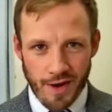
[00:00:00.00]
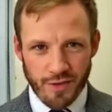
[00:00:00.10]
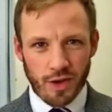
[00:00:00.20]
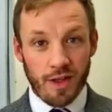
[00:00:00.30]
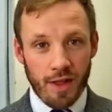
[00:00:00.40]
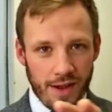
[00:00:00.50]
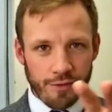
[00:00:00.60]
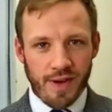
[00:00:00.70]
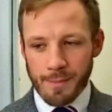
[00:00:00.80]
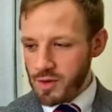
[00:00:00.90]
If you look at like the
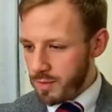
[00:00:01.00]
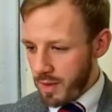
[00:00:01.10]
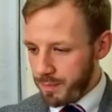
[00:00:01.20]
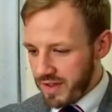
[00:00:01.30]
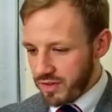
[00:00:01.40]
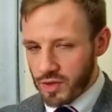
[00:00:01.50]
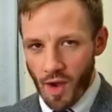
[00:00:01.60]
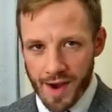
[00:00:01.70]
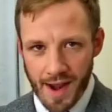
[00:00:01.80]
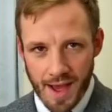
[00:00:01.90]
family tree, like, things are
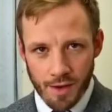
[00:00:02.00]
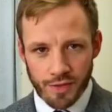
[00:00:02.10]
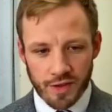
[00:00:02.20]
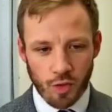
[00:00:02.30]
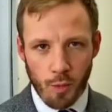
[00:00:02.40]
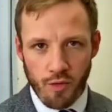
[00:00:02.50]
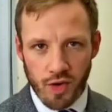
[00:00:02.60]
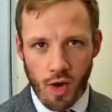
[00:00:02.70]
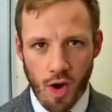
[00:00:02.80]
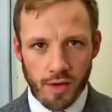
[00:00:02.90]
dying out, things are moving
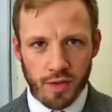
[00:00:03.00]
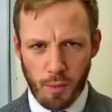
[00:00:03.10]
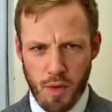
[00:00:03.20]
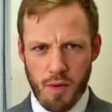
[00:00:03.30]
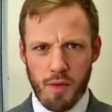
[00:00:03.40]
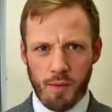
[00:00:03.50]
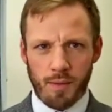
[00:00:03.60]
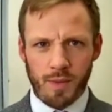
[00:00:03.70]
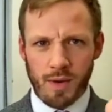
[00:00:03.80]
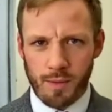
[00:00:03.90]
on. It's like,
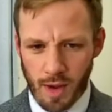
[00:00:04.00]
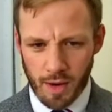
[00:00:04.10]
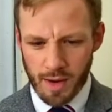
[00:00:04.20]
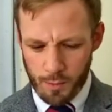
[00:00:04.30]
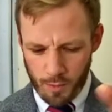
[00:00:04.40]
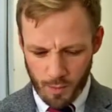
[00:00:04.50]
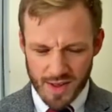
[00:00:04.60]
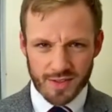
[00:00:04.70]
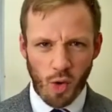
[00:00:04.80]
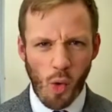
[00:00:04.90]

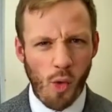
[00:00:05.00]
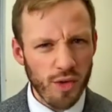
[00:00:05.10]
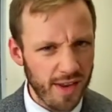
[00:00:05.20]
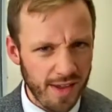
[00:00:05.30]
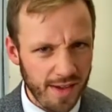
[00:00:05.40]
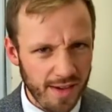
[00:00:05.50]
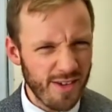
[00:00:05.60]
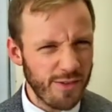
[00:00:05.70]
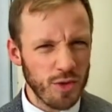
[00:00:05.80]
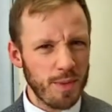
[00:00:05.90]
where's the order here? It
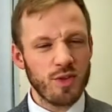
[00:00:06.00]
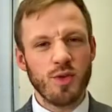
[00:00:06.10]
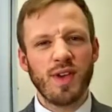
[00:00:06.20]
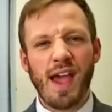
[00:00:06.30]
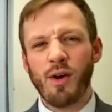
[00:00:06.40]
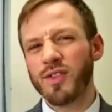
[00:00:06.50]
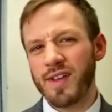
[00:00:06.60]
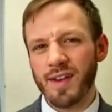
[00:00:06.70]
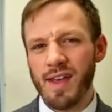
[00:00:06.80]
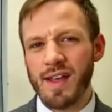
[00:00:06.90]
feels a bit too
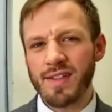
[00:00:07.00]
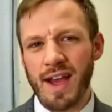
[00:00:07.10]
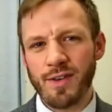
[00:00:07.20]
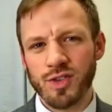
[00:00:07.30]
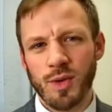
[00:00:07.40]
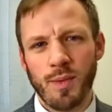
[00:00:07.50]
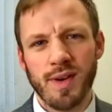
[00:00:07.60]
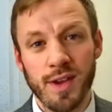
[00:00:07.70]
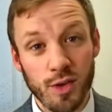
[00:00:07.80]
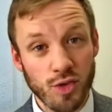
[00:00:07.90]
chaotic to have someone
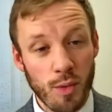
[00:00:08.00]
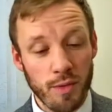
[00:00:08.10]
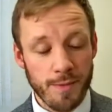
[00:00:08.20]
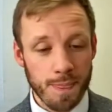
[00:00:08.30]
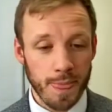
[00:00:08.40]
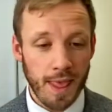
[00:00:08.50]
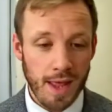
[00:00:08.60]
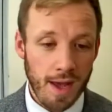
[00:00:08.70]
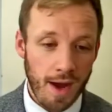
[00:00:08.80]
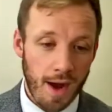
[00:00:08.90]
in control of it.
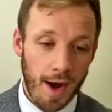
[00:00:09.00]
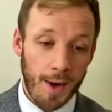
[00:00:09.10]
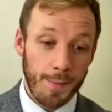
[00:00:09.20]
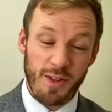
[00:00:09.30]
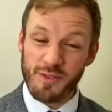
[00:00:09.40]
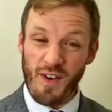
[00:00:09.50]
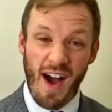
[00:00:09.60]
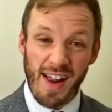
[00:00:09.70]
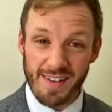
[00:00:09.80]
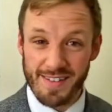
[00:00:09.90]
It's
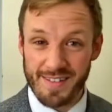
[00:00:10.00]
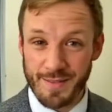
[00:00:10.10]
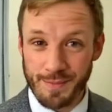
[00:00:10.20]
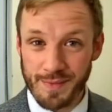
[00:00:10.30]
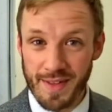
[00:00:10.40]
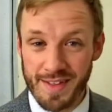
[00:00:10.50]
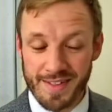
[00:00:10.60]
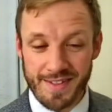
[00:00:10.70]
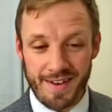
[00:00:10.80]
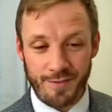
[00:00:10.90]
violent.
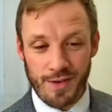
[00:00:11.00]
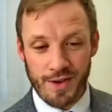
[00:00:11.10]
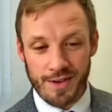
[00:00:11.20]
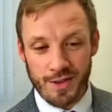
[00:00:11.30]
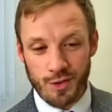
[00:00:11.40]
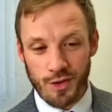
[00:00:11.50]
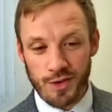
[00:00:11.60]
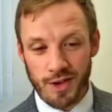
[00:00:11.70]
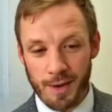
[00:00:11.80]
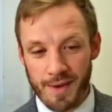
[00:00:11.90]
We look at this
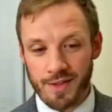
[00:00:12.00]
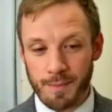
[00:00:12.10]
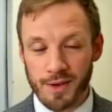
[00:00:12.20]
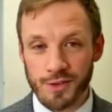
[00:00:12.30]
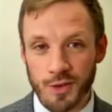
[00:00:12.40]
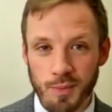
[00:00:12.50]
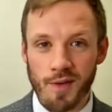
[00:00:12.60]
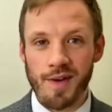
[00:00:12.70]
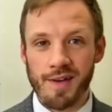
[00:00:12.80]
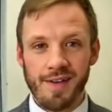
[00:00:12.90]
crocodile about to munch this
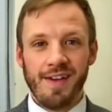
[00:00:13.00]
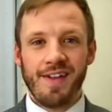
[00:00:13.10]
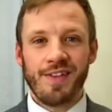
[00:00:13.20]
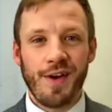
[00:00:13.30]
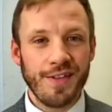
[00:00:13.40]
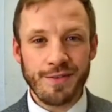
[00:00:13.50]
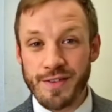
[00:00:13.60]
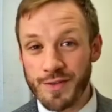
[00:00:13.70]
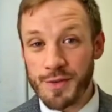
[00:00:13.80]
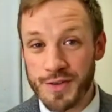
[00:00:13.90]
piranha. The idea of
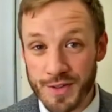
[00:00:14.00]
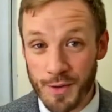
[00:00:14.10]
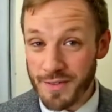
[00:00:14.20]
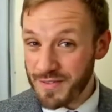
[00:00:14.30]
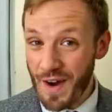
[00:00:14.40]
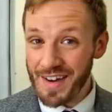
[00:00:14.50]
evolution is quite violent.